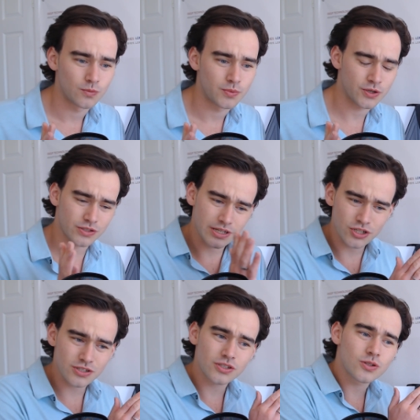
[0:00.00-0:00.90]
because they
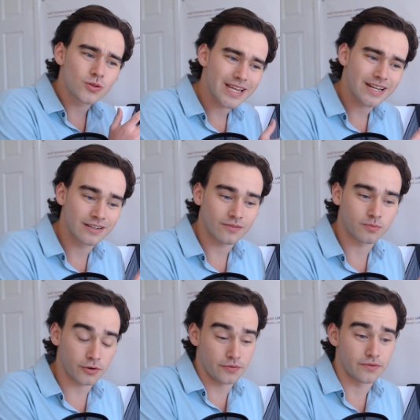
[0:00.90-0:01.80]
should still get enough
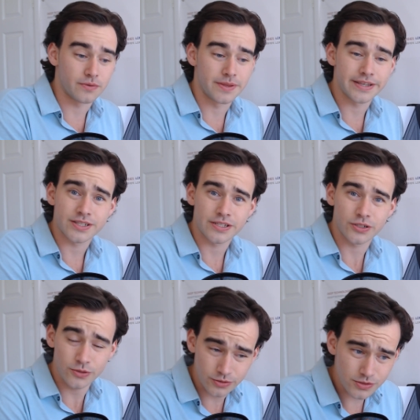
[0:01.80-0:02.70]
profit from this
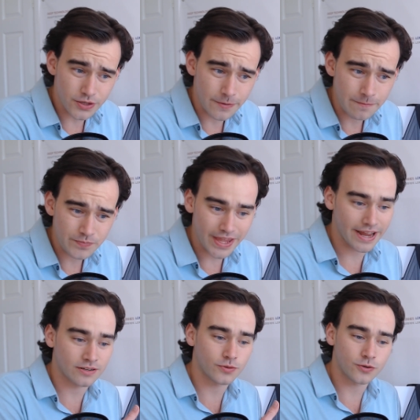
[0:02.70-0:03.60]
to do so.
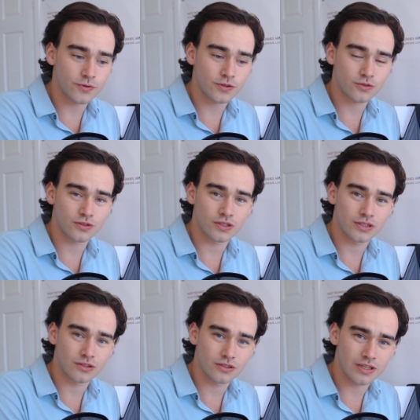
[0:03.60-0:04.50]
And of course,
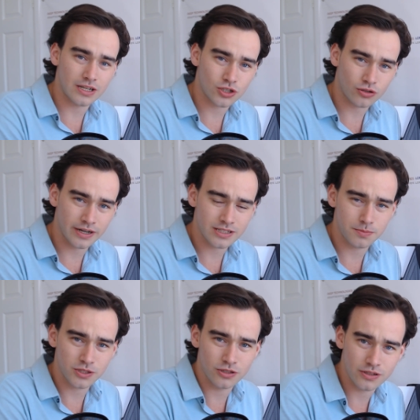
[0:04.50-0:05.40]
they're trying to
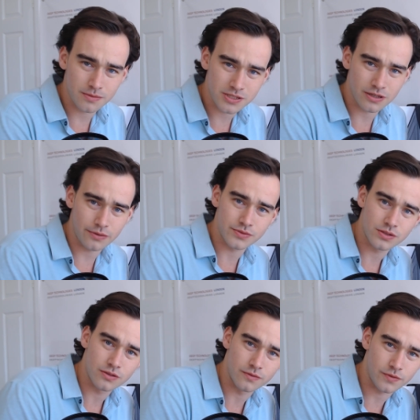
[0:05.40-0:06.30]
procure
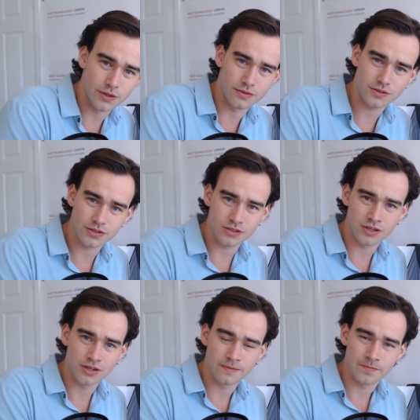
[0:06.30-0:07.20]
themselves votes.
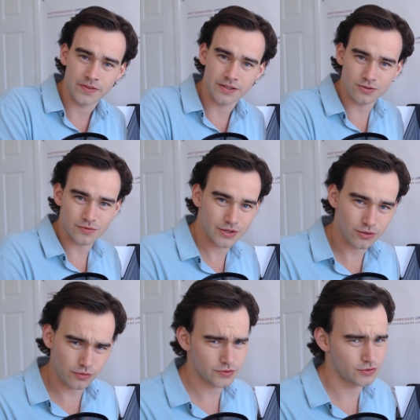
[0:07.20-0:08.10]
It's not very
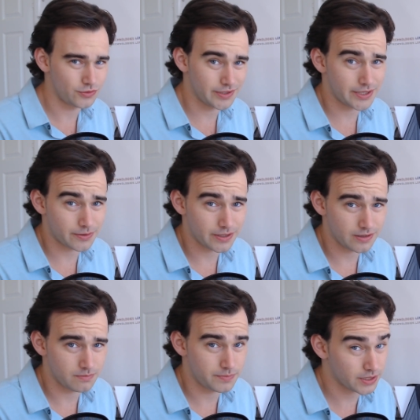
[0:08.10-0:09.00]
often you hear
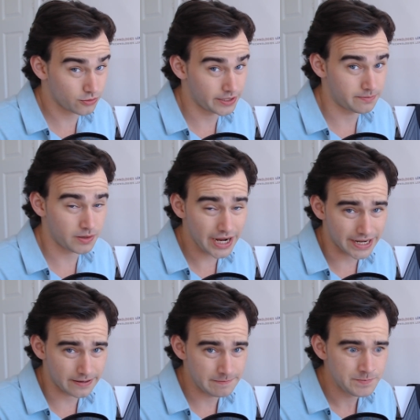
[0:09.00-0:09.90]
a Bitcoin
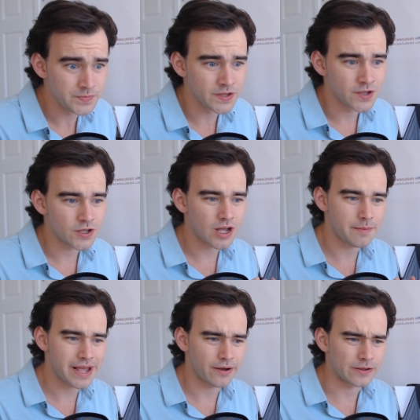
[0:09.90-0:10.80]
miner
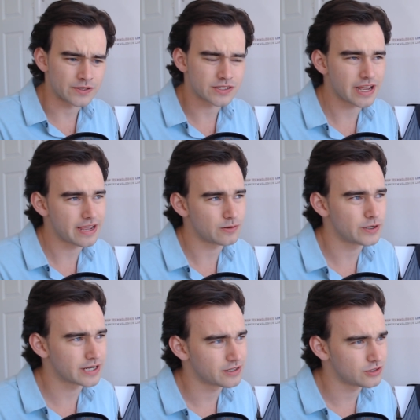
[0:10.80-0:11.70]
come out and say,
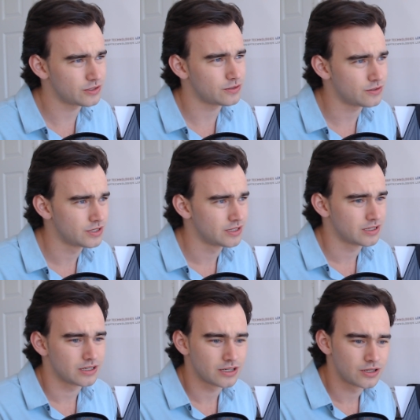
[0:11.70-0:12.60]
we're going to do
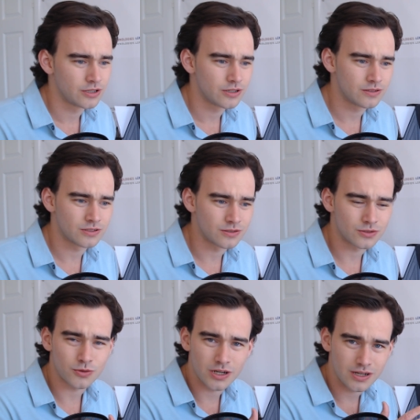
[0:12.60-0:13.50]
un
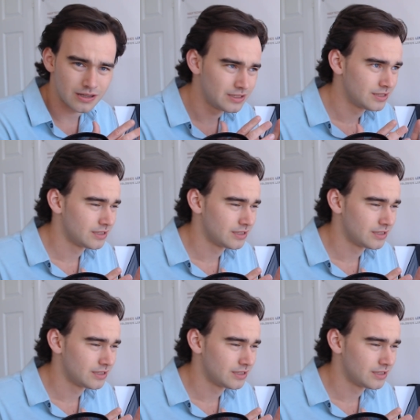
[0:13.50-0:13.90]
Duntoir